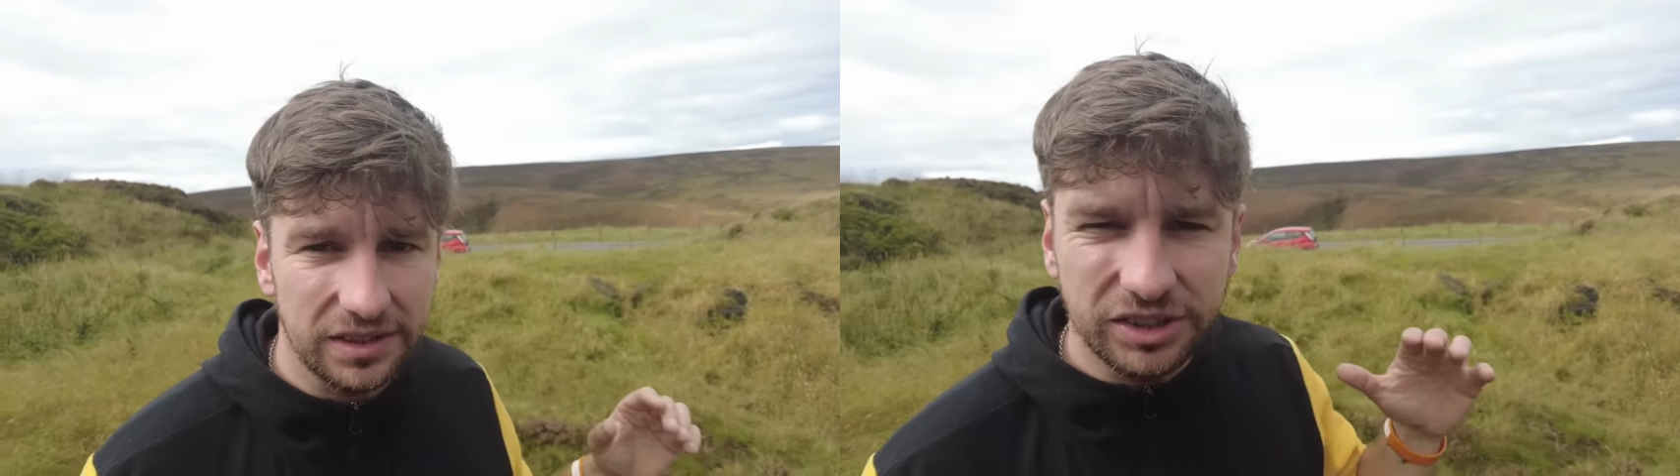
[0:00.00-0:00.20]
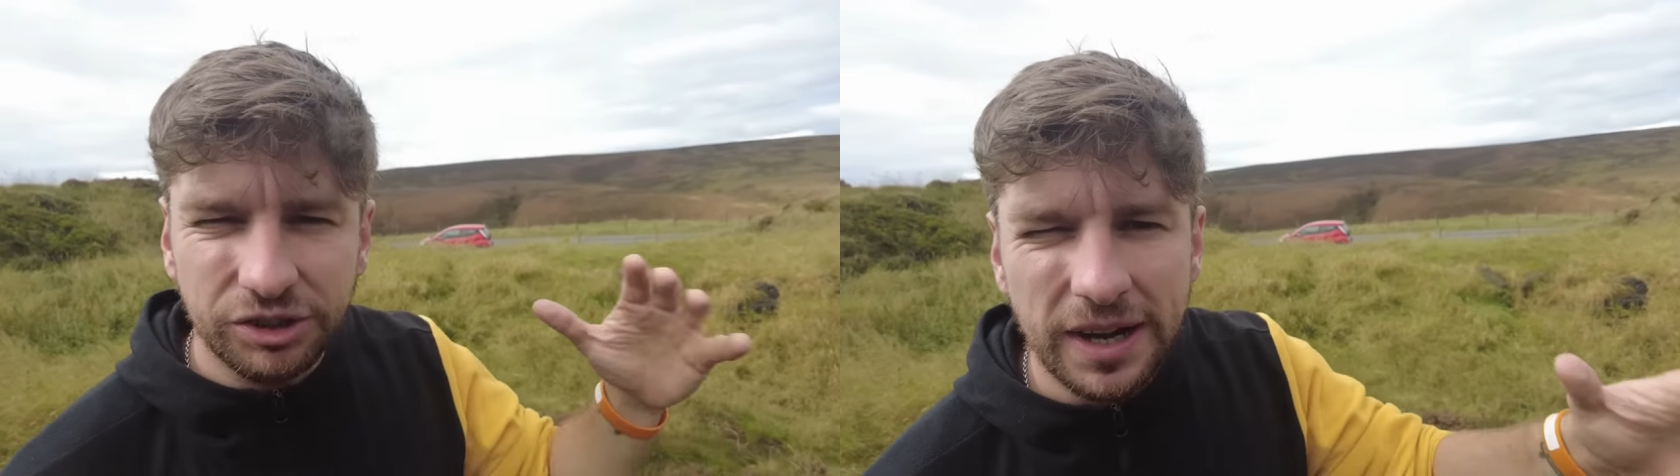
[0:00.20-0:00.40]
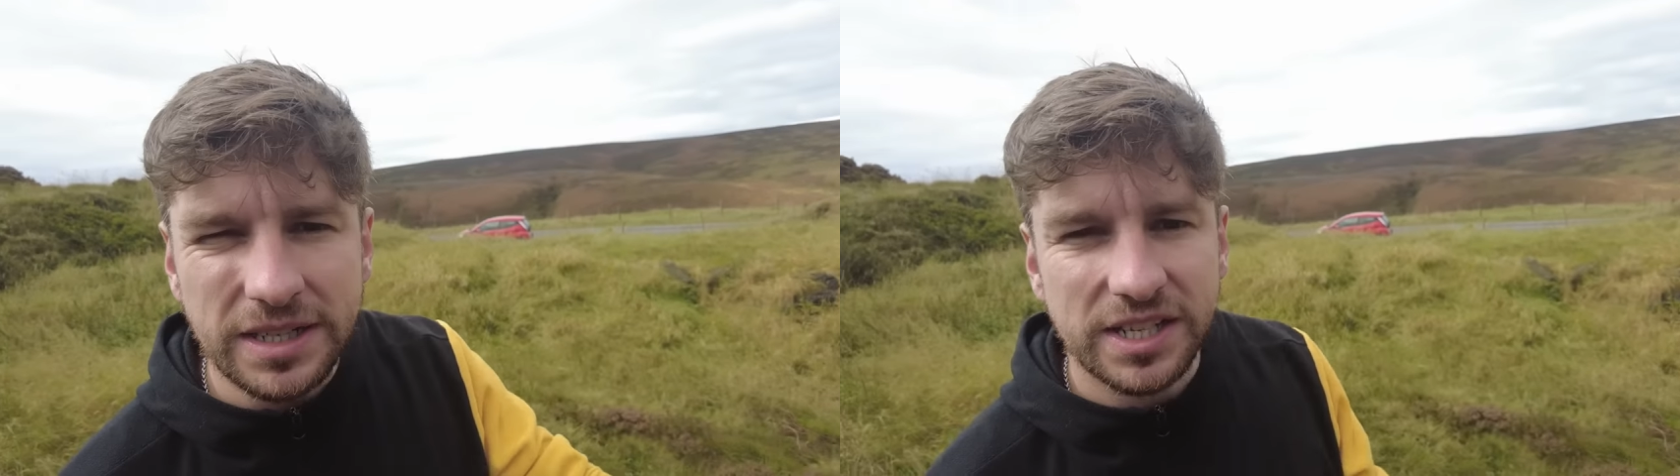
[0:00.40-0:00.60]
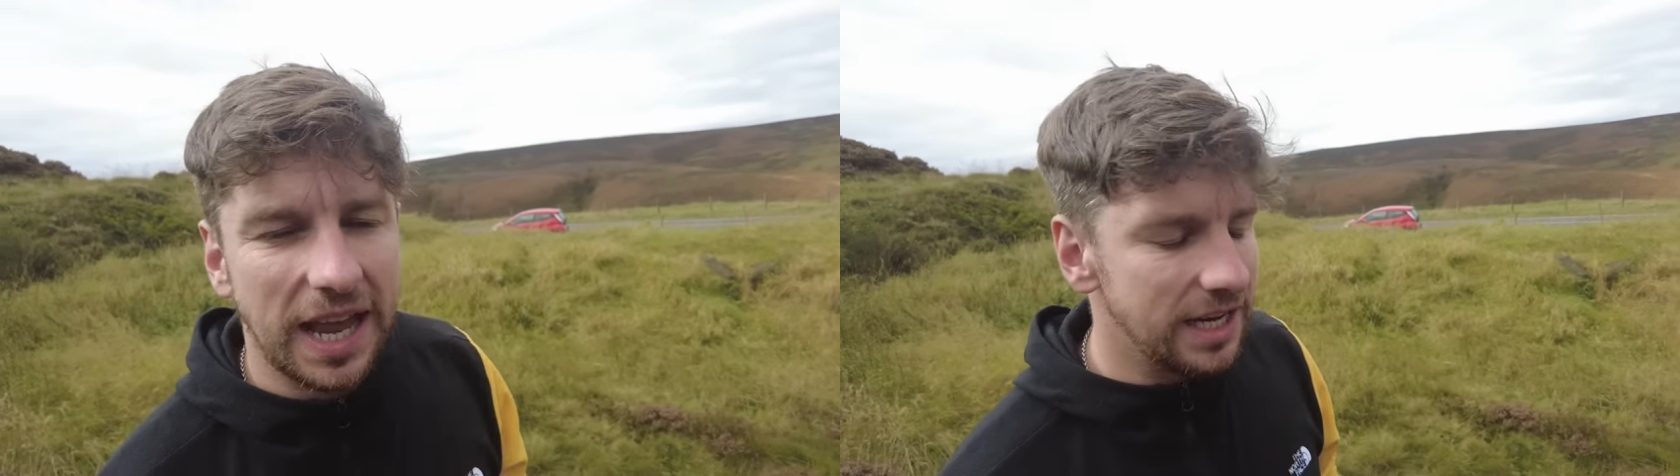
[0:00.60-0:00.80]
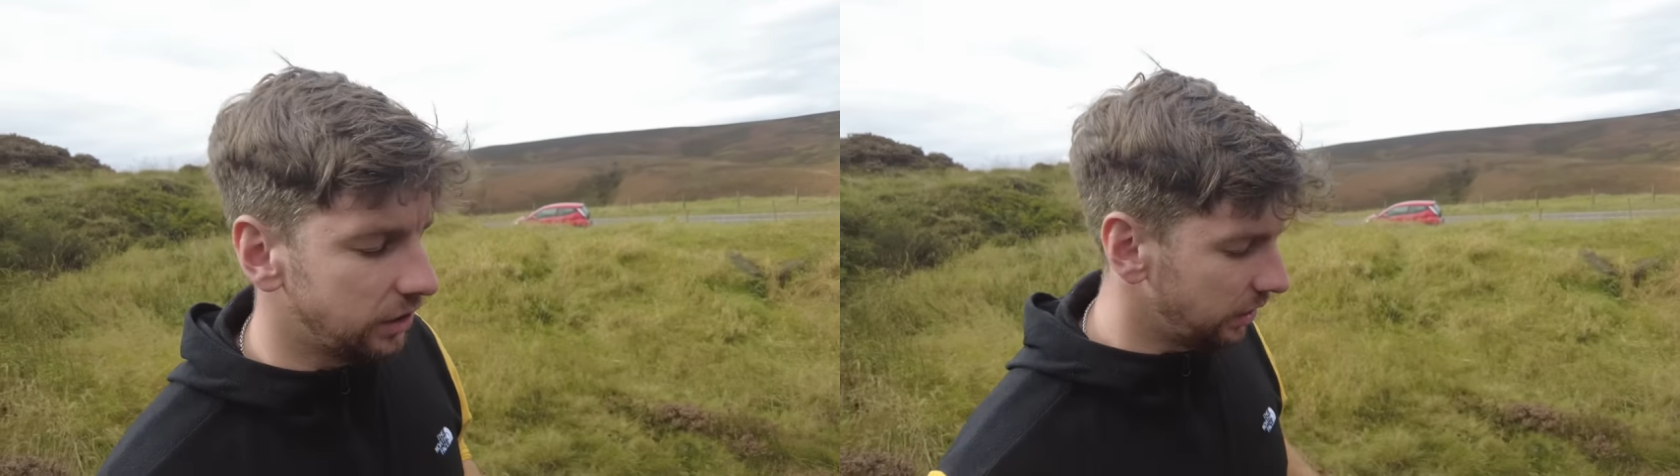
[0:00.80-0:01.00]
and the strange
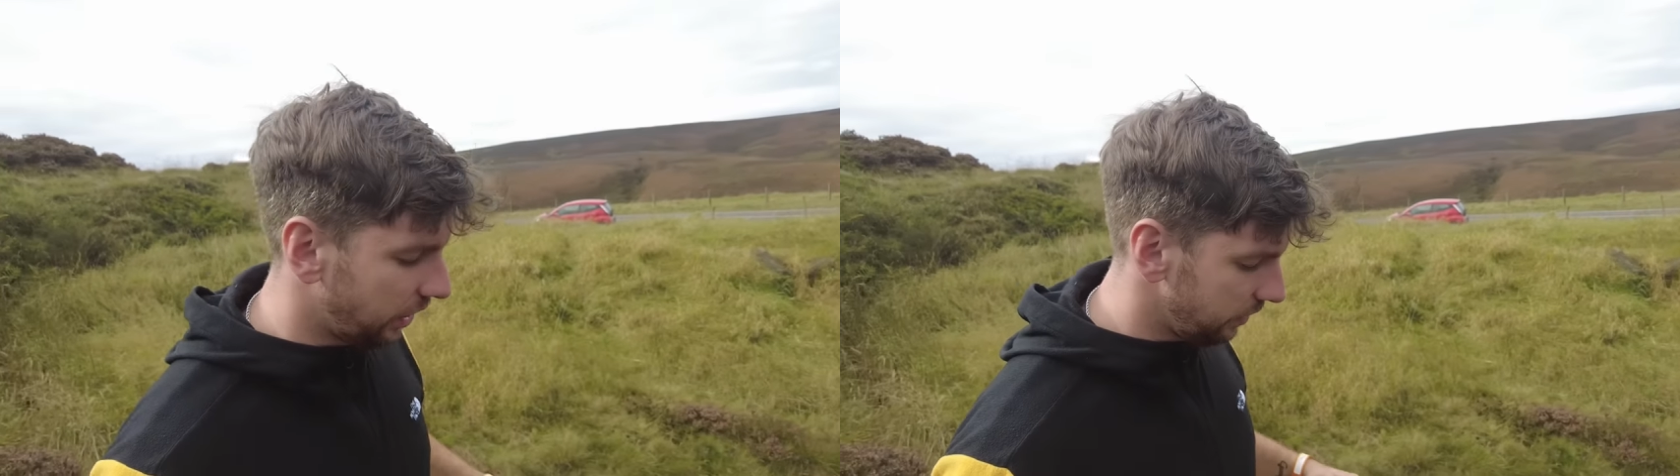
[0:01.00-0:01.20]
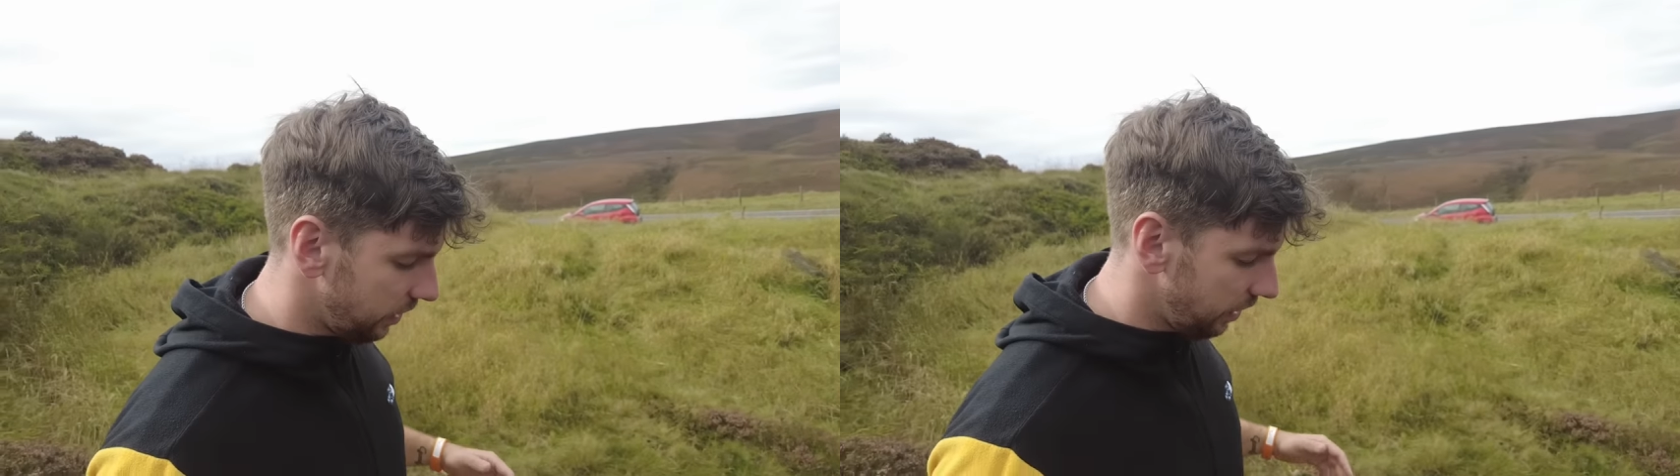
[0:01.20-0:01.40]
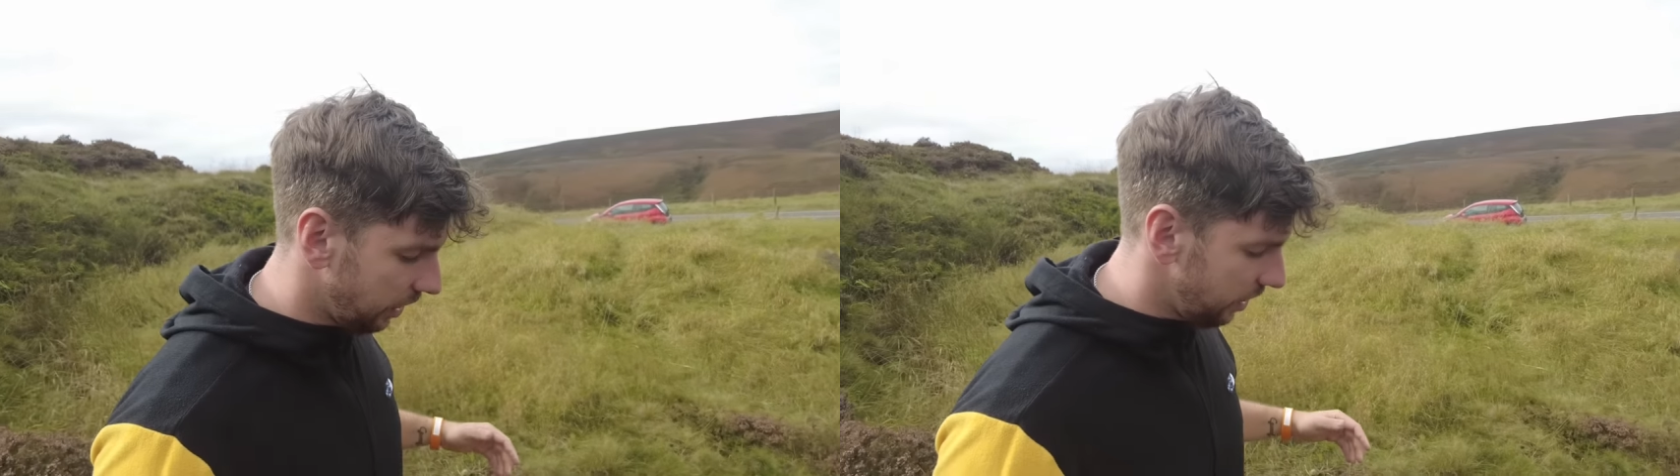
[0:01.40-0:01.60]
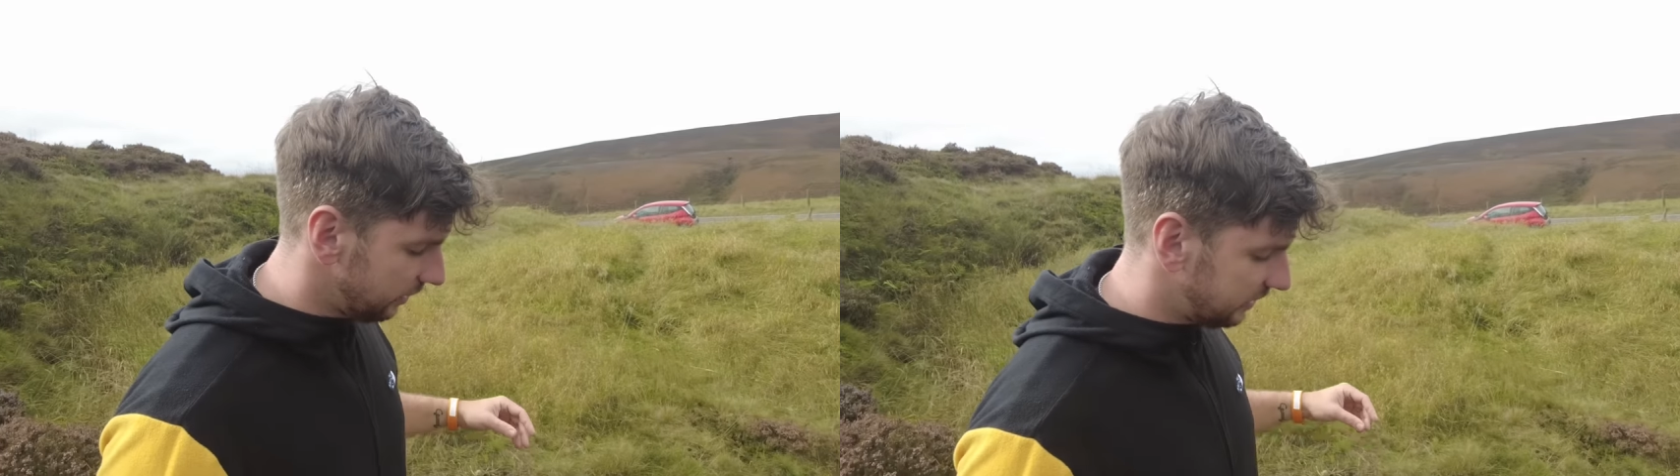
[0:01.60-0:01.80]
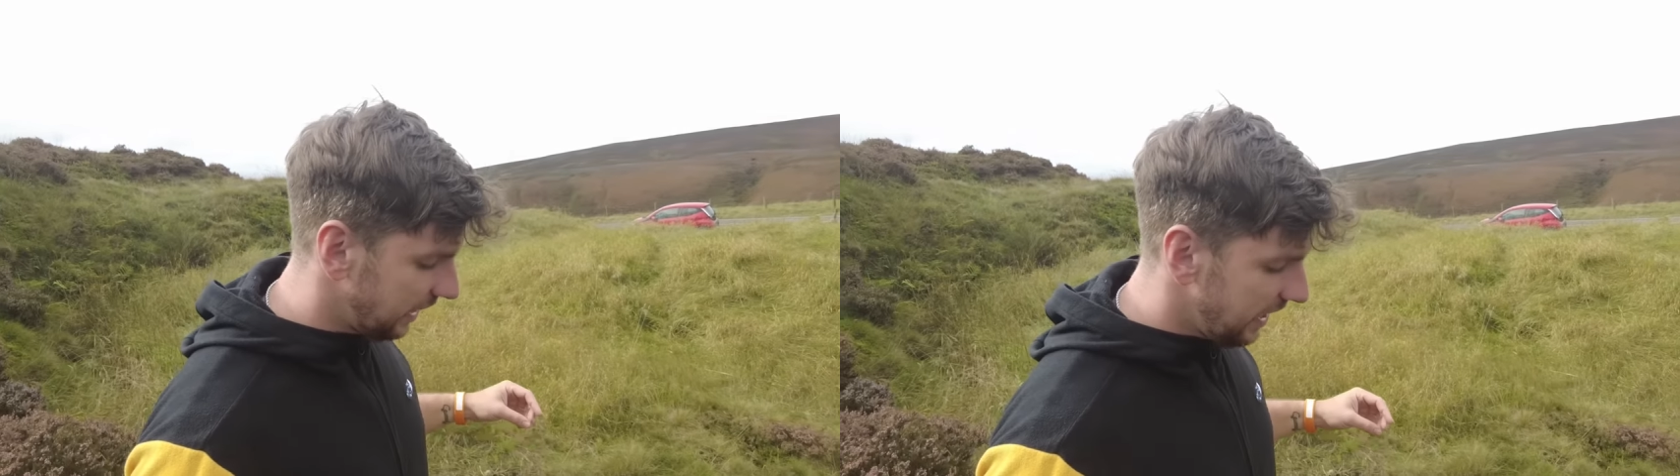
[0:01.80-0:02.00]
cycle that
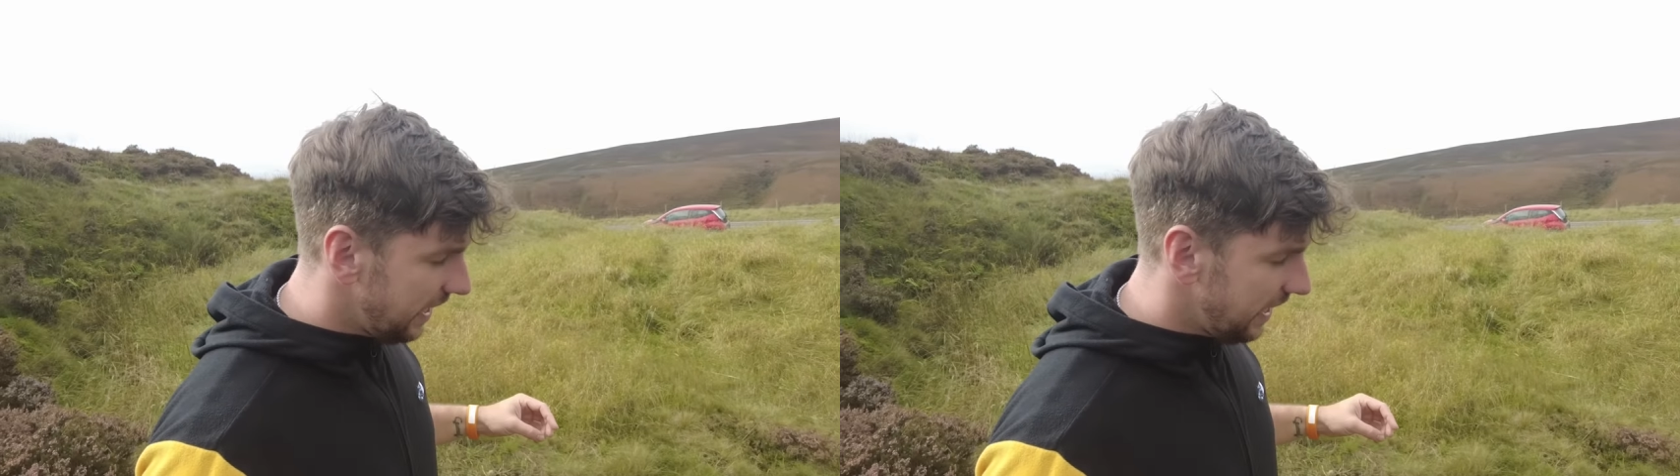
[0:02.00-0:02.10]
occurs,